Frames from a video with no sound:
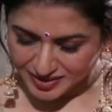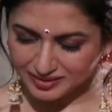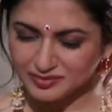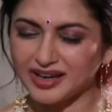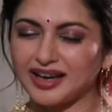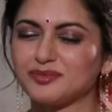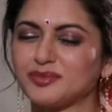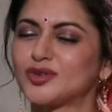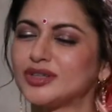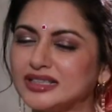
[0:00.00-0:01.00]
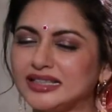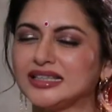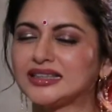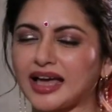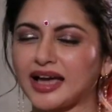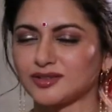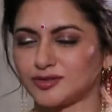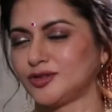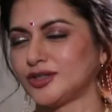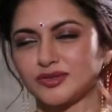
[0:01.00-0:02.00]
So I'm really
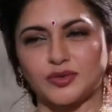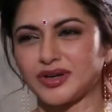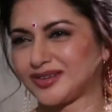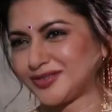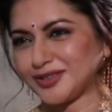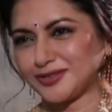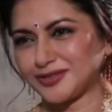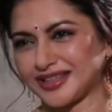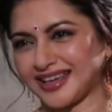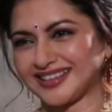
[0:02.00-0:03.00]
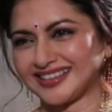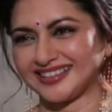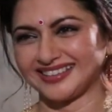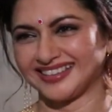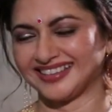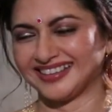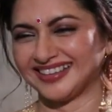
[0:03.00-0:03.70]
thankful and grateful for that.